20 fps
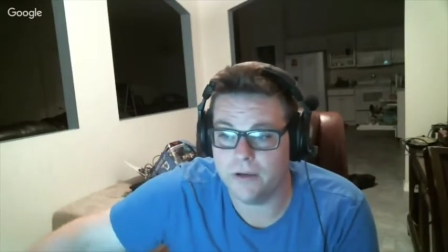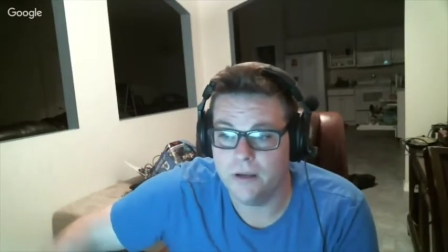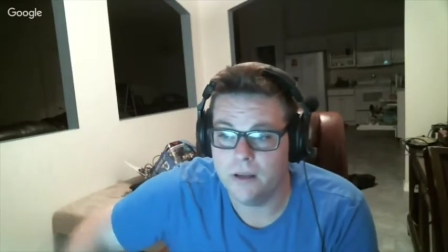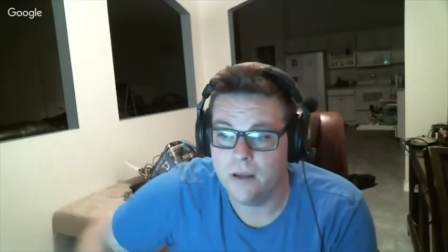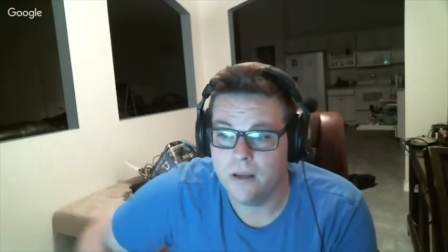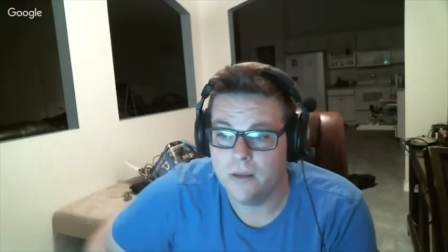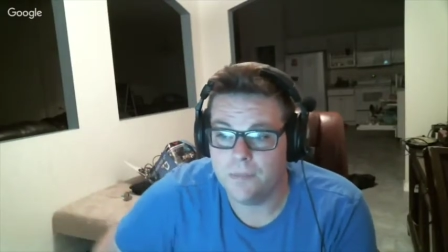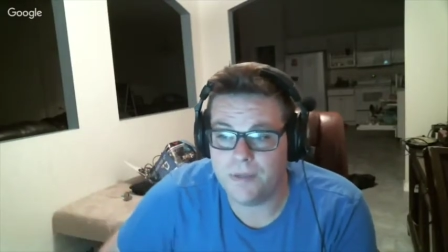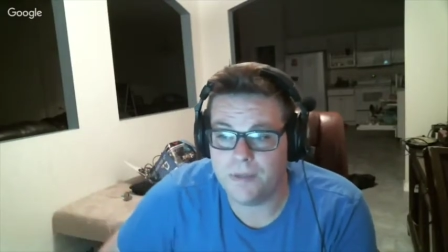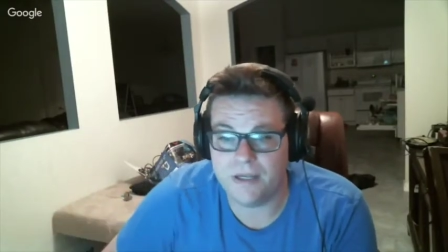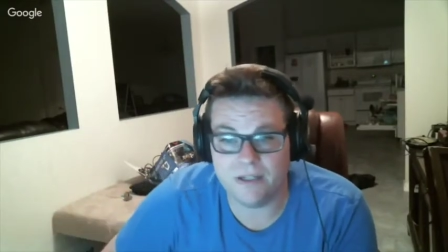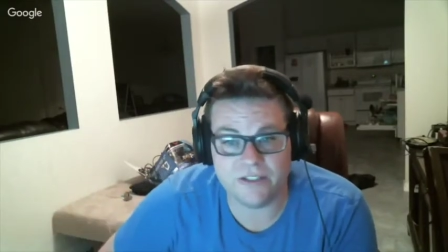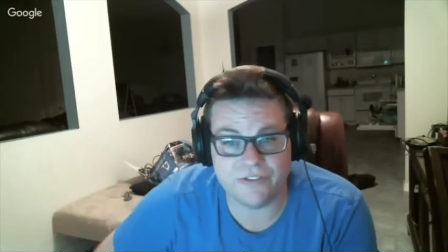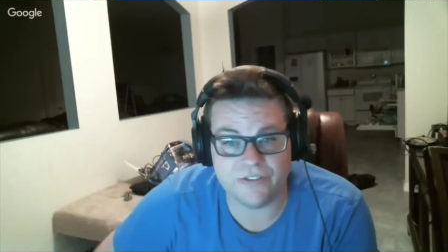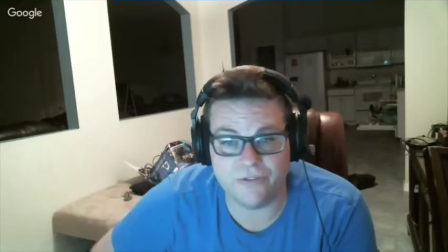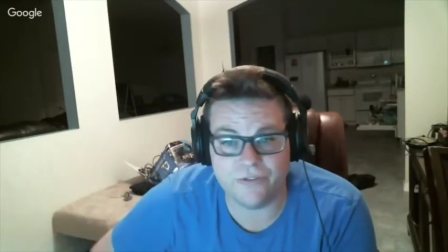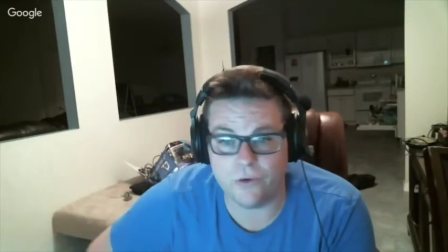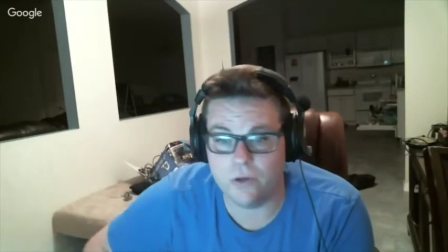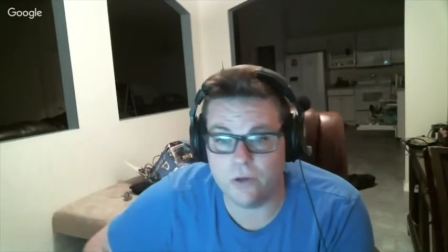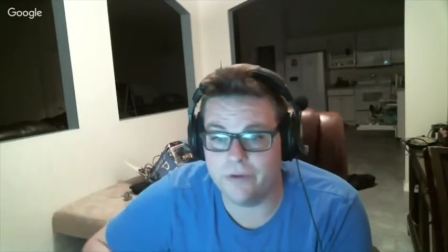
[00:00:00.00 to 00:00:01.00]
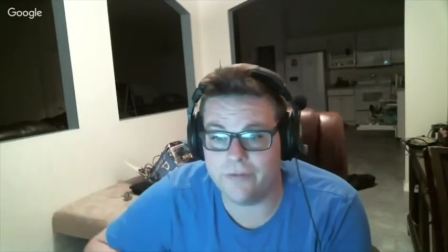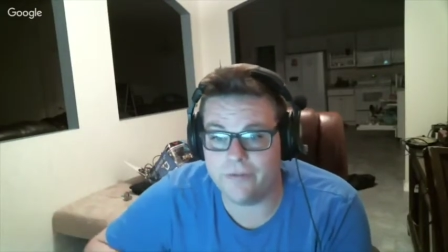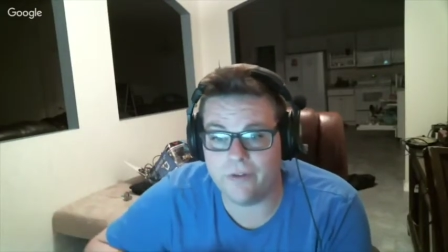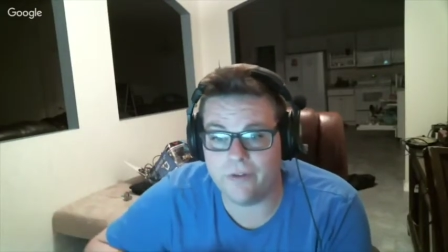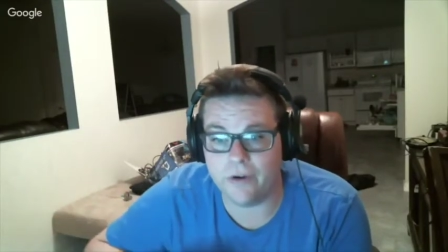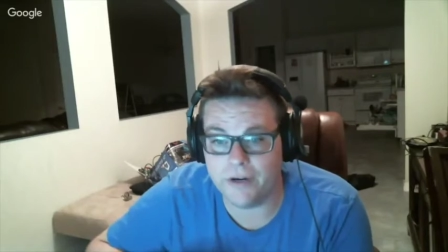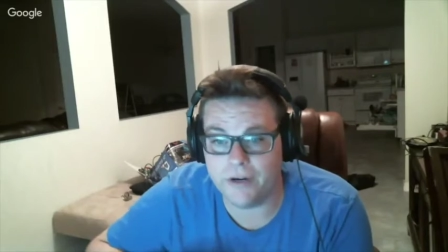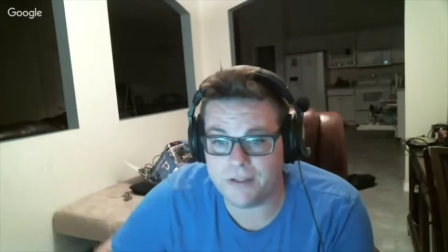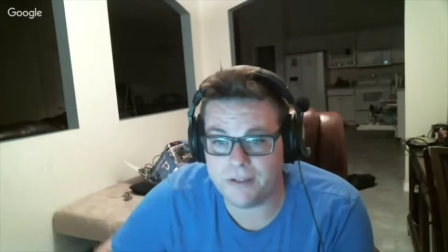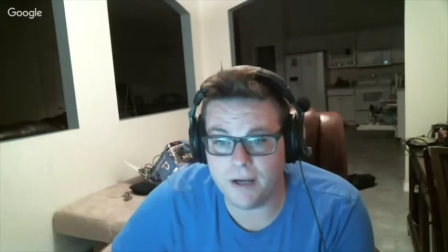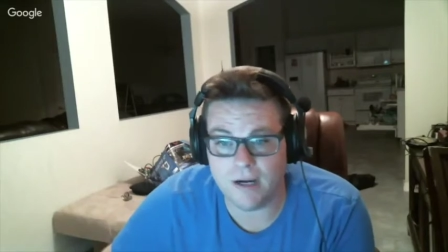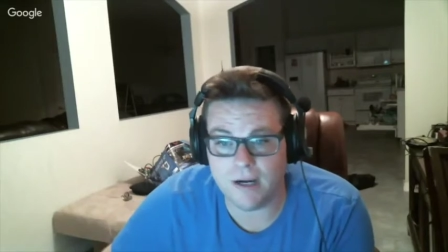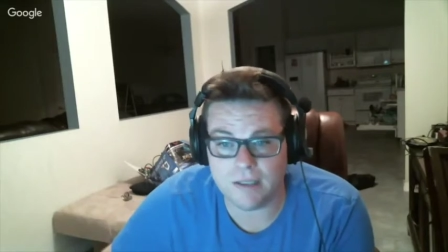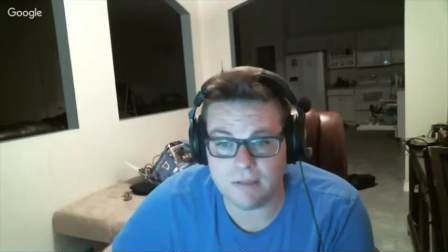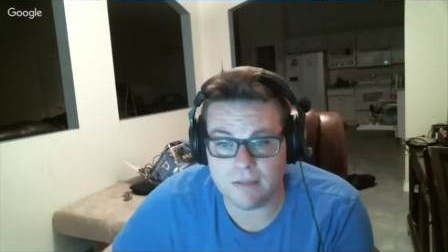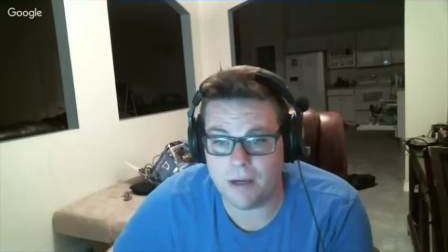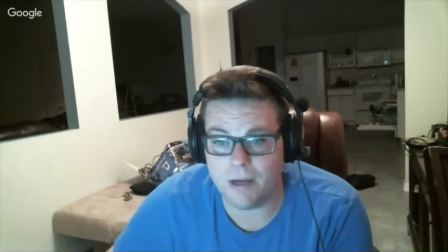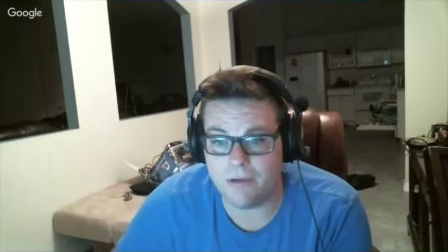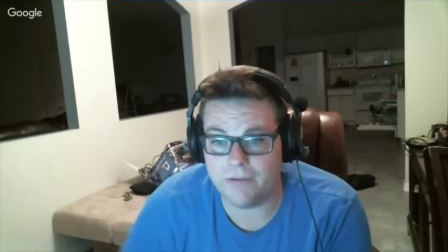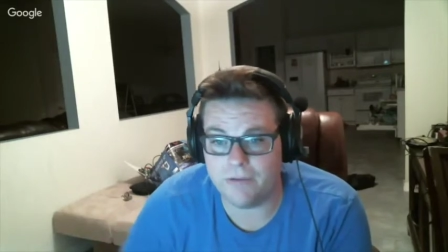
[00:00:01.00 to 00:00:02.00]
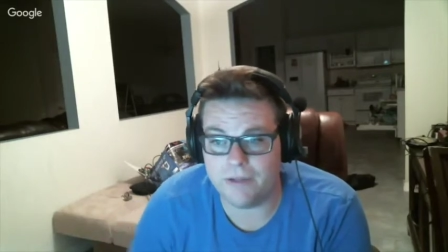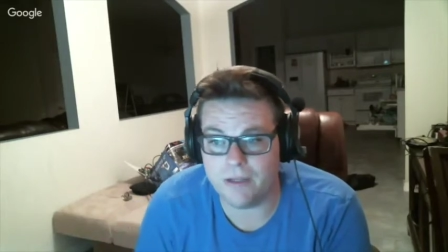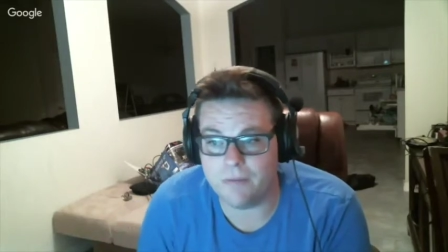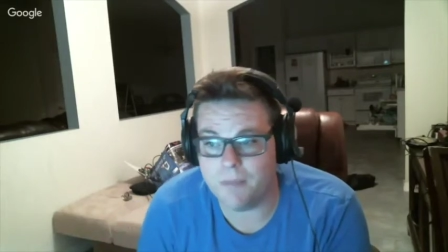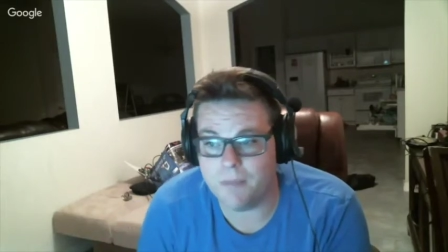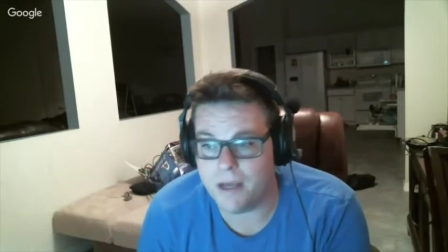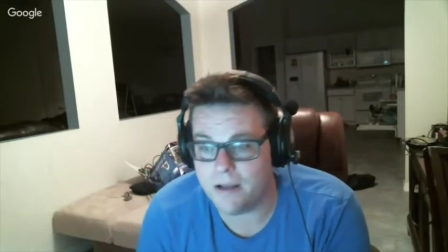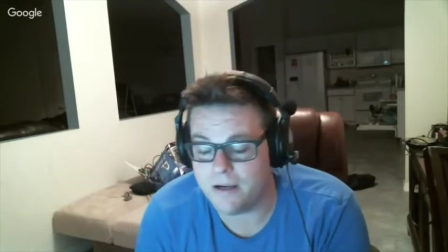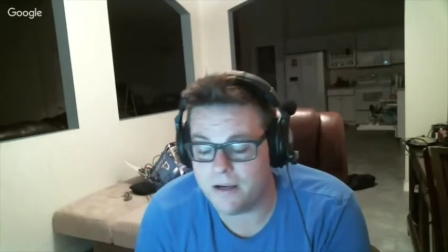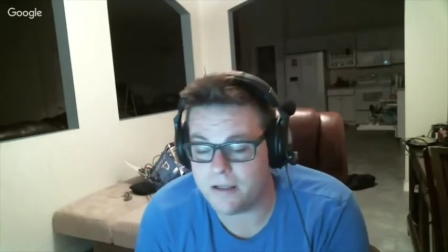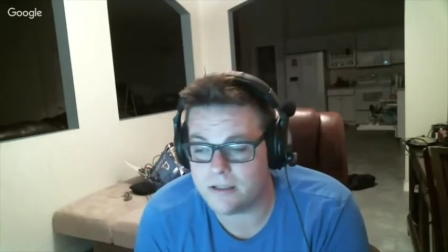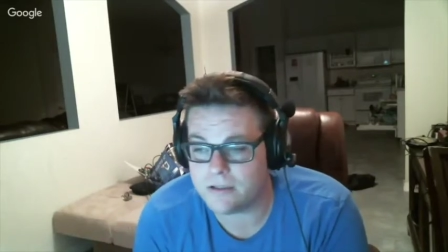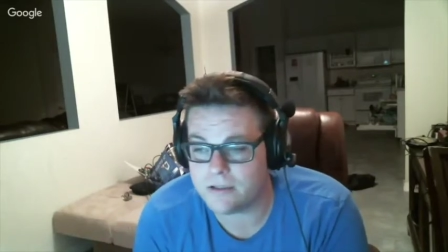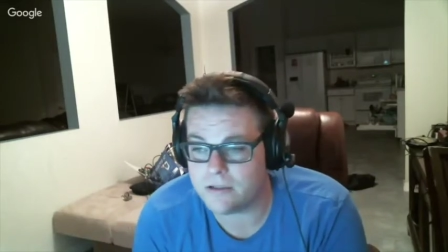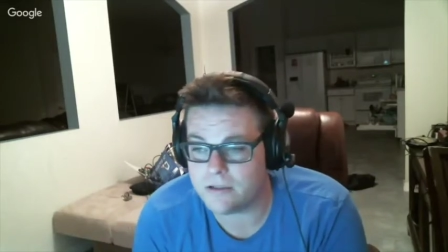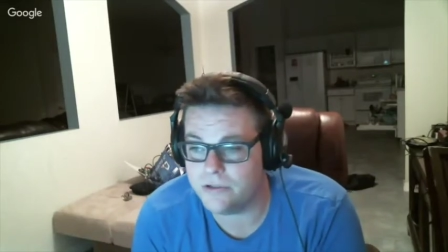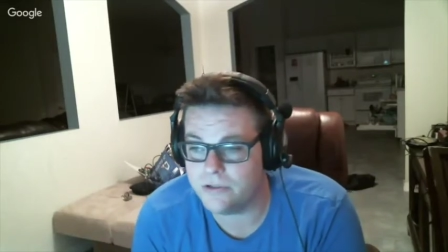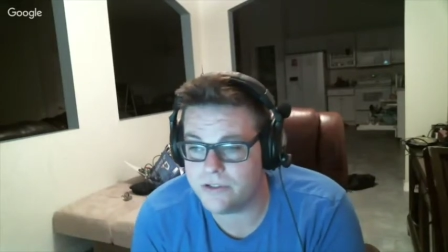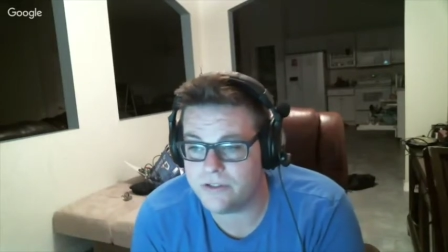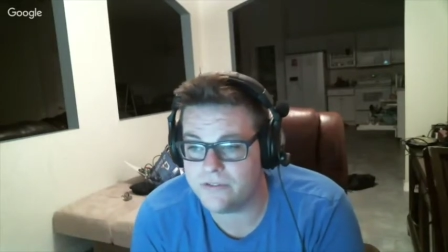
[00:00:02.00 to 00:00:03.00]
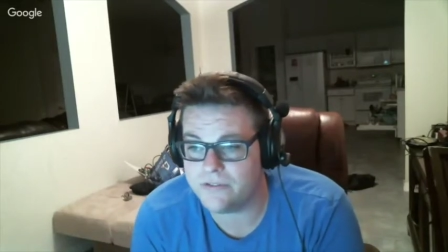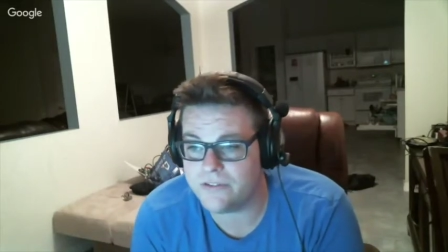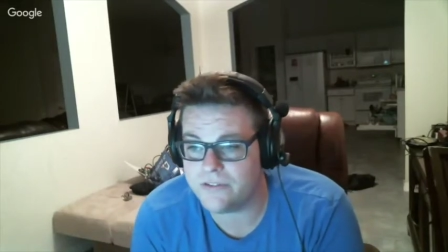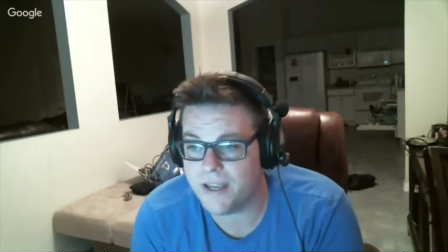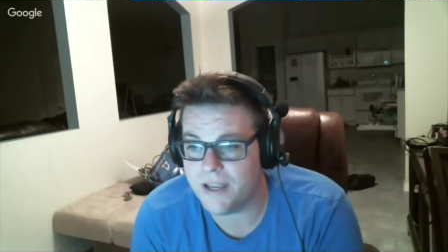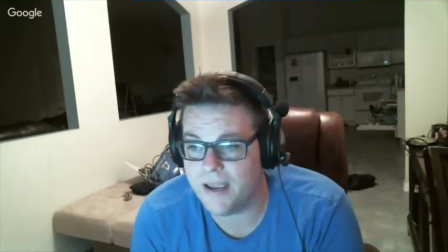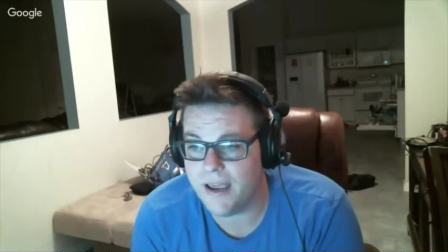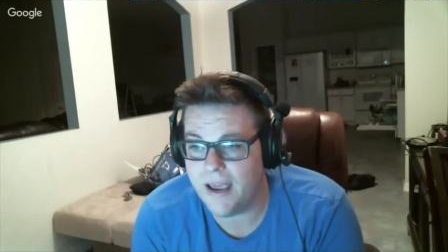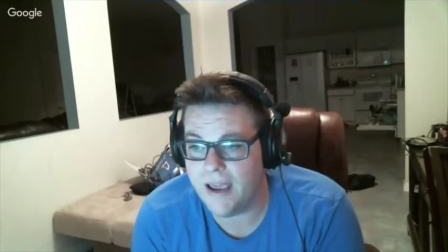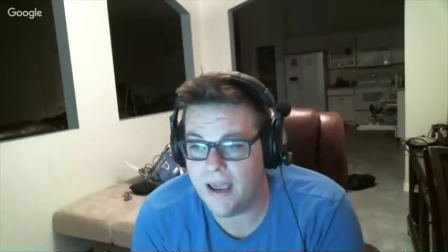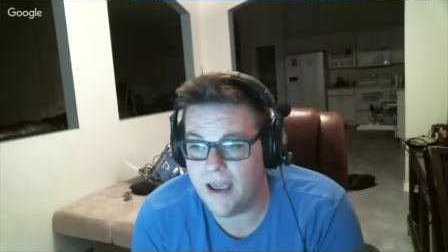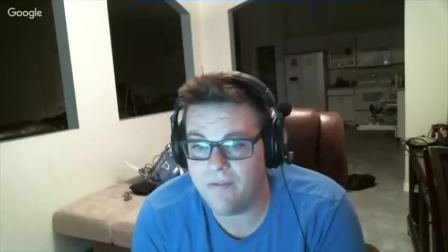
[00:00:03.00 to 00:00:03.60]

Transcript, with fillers: PS4, we've already talked about with the amount of exclusives they have.